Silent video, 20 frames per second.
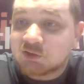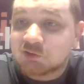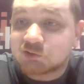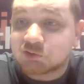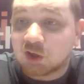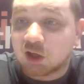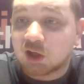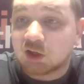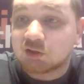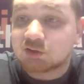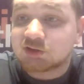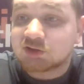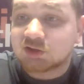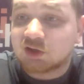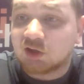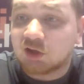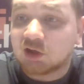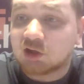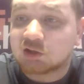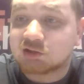draw
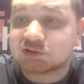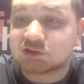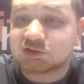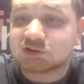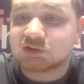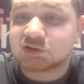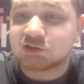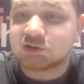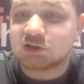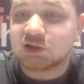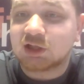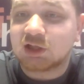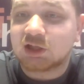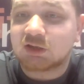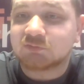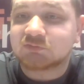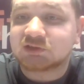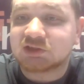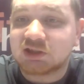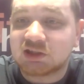cards until you
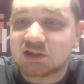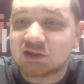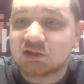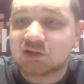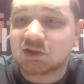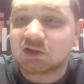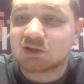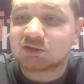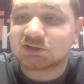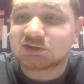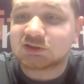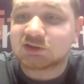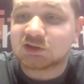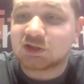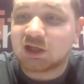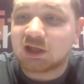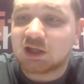have 10 cards in your